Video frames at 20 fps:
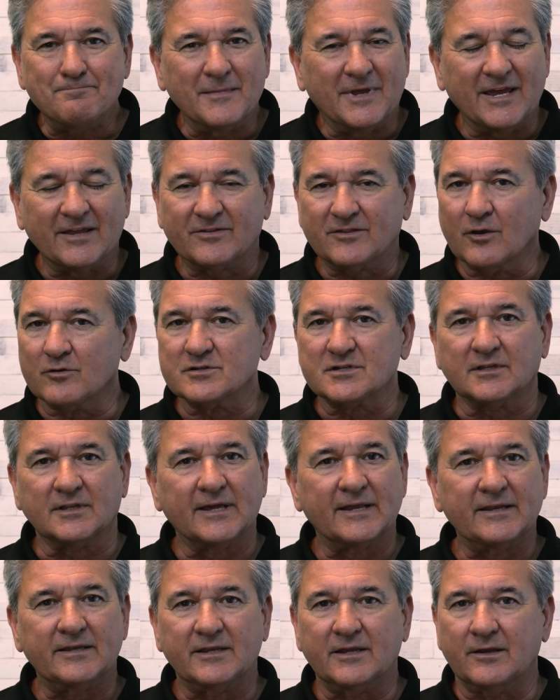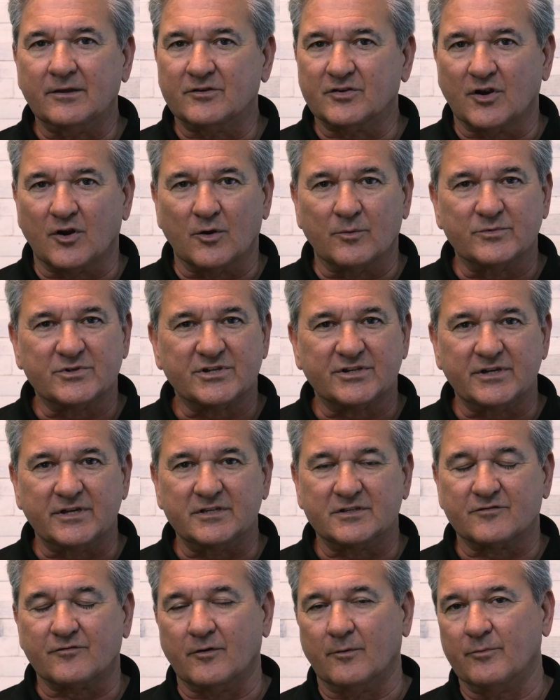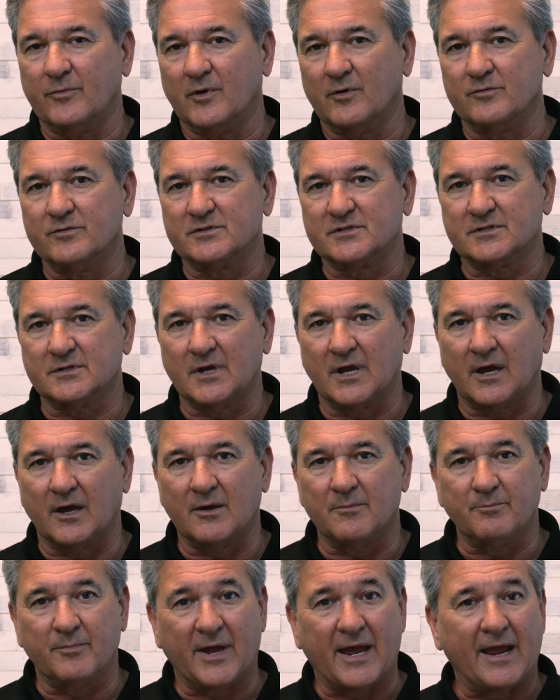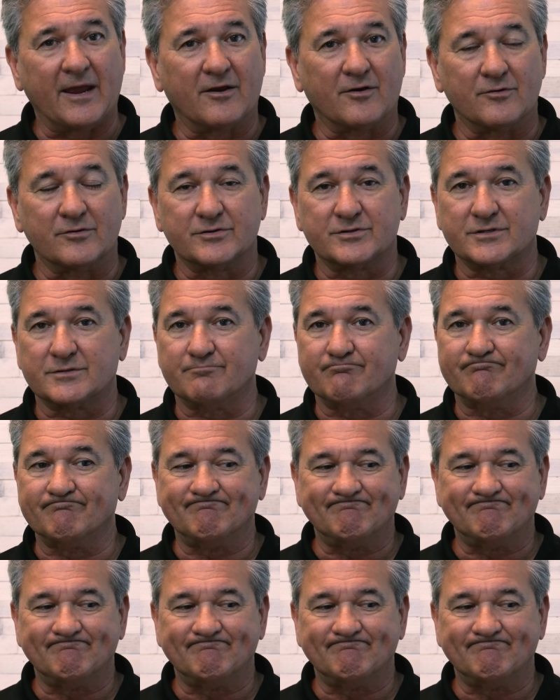get those lending term sheets from those bankers.